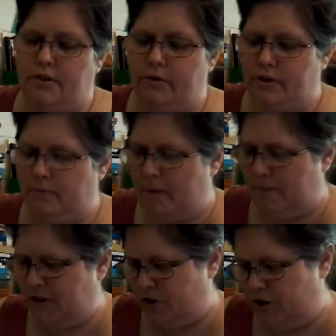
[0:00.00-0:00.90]
So this may
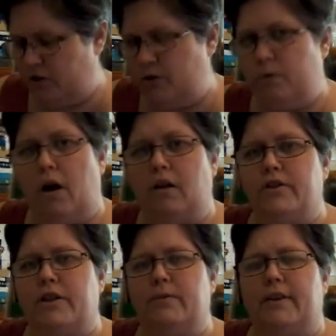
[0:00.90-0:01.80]
be just a
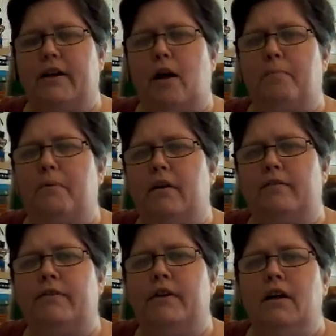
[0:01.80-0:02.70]
duology with a couple of,